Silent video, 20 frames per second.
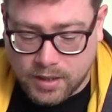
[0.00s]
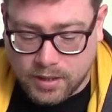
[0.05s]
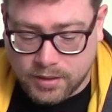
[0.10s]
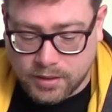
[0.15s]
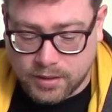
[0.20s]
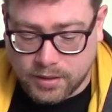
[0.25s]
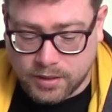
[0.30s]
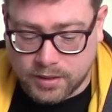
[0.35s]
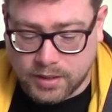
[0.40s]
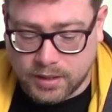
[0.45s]

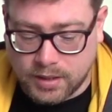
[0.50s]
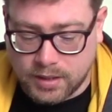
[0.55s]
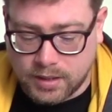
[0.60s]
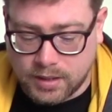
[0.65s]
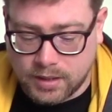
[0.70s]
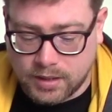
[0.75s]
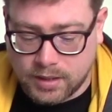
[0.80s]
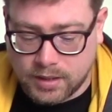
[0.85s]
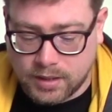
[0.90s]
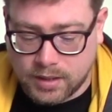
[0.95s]
that
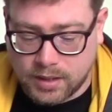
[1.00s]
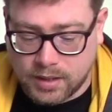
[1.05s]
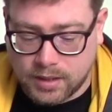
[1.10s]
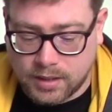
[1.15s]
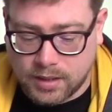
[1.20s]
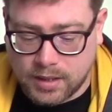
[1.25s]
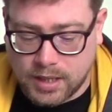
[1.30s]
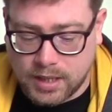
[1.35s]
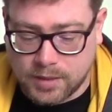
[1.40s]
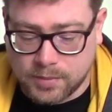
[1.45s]
the
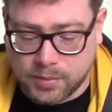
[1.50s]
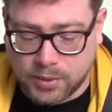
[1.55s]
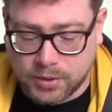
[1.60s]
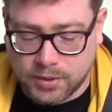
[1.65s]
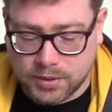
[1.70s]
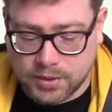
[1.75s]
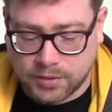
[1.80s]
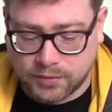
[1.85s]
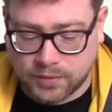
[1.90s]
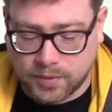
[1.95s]

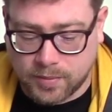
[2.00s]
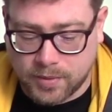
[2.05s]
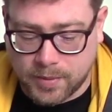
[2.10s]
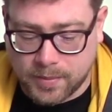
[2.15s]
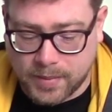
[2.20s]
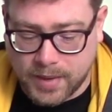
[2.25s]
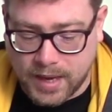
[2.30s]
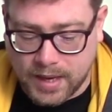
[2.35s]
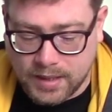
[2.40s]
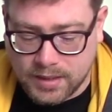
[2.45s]
input from the
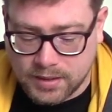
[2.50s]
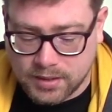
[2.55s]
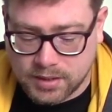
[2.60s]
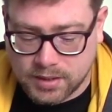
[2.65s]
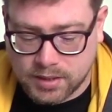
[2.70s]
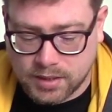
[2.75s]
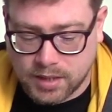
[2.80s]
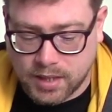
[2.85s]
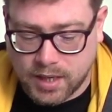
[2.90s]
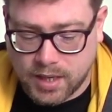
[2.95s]

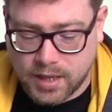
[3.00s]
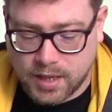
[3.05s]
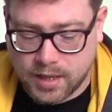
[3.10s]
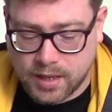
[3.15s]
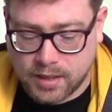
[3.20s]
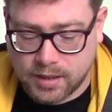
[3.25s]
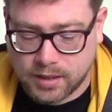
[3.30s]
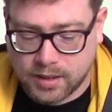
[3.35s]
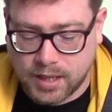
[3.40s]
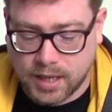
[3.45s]
mains
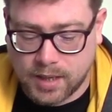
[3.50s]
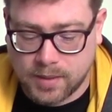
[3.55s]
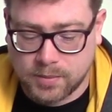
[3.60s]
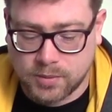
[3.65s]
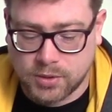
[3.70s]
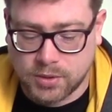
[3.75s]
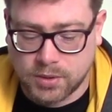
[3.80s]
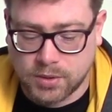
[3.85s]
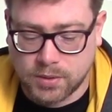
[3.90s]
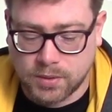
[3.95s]
came
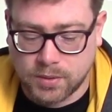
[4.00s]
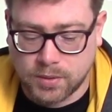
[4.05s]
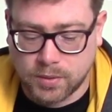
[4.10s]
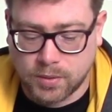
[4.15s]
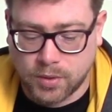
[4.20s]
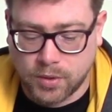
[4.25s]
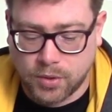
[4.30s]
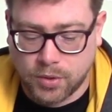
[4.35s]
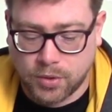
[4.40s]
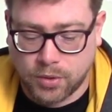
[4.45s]
to
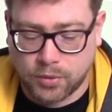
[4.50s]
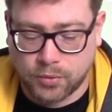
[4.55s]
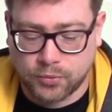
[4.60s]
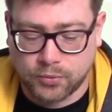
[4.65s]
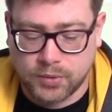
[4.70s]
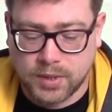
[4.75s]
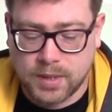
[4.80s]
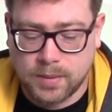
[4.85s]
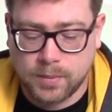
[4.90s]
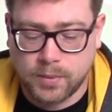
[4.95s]

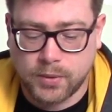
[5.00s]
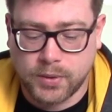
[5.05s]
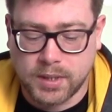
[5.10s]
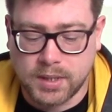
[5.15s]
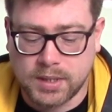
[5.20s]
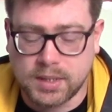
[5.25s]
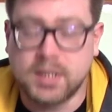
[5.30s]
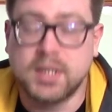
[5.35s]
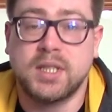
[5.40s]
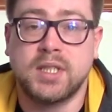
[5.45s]

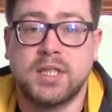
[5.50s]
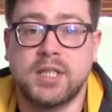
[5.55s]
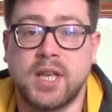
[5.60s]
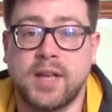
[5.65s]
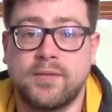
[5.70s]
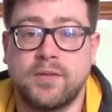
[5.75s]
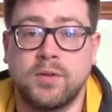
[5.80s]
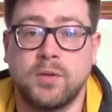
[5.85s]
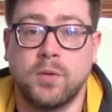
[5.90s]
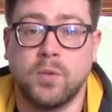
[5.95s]

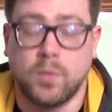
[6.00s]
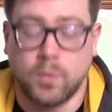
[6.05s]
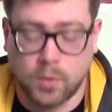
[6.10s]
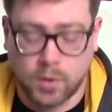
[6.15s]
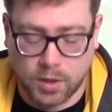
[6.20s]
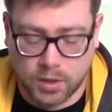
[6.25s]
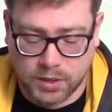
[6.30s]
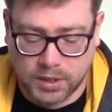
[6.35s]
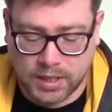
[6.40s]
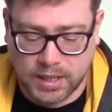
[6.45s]

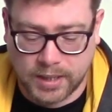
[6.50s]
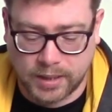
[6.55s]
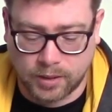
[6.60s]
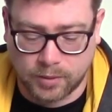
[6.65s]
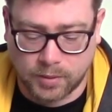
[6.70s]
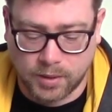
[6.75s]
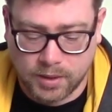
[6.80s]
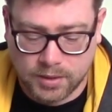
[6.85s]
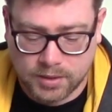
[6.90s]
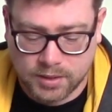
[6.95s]
3.71
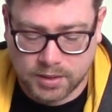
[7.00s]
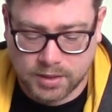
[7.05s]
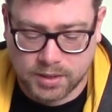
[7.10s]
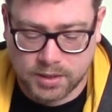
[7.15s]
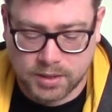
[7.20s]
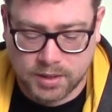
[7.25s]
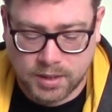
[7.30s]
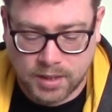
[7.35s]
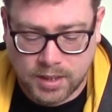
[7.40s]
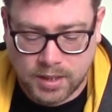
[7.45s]

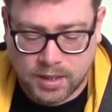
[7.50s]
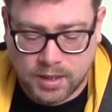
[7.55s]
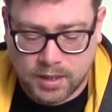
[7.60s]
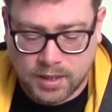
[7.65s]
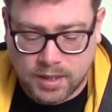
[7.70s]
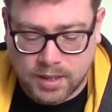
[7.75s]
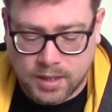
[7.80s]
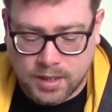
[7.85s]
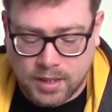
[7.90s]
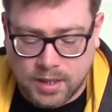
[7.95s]
kilowatts,
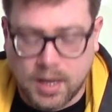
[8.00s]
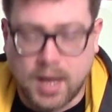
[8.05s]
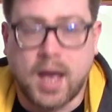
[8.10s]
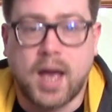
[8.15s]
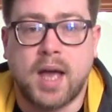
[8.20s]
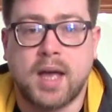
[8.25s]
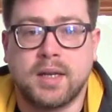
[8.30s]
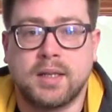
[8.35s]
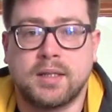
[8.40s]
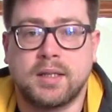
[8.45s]

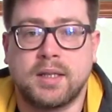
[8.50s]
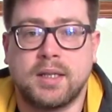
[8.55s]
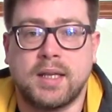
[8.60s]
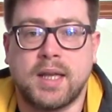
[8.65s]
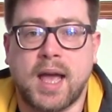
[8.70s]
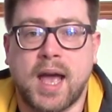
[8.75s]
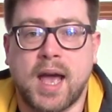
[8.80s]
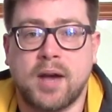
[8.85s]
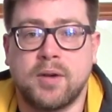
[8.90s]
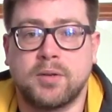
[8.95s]
and
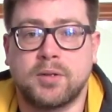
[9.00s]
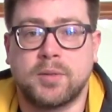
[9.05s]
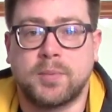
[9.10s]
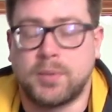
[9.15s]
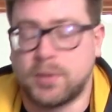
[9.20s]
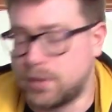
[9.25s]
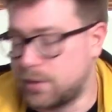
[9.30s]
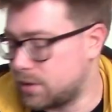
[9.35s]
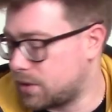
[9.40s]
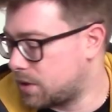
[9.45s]
the
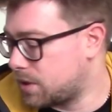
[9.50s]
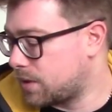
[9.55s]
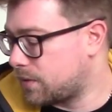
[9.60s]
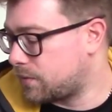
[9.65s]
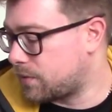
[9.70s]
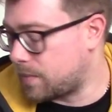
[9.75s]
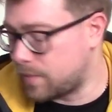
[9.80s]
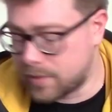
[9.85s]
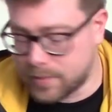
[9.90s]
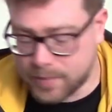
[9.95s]
output from the